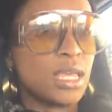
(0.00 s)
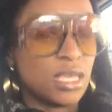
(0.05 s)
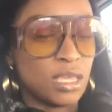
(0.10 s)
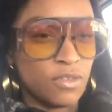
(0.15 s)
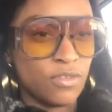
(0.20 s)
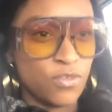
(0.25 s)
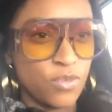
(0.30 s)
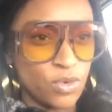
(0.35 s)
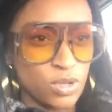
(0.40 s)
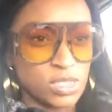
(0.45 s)

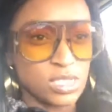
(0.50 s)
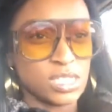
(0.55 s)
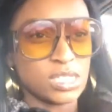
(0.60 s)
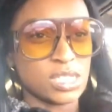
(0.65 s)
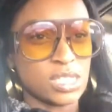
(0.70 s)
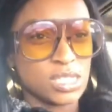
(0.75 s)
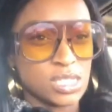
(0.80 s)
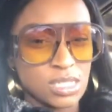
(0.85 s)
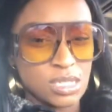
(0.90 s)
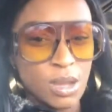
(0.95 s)
it forces
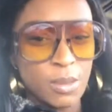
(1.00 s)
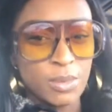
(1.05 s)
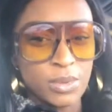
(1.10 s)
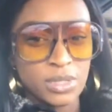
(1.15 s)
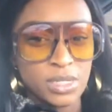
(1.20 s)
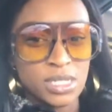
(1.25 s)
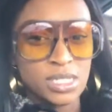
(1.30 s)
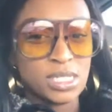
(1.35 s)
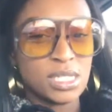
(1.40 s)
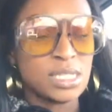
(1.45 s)
a
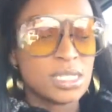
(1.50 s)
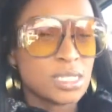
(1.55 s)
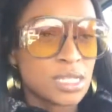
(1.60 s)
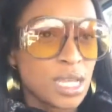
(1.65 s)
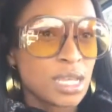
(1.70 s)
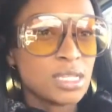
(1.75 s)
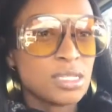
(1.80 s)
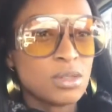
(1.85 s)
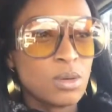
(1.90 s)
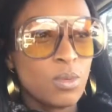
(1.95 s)
stubbornness. It
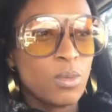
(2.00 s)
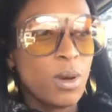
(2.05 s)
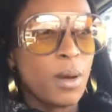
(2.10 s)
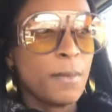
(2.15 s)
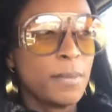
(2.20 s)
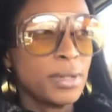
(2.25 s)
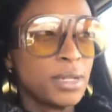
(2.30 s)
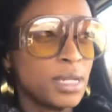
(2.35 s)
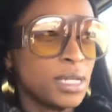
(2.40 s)
stays in one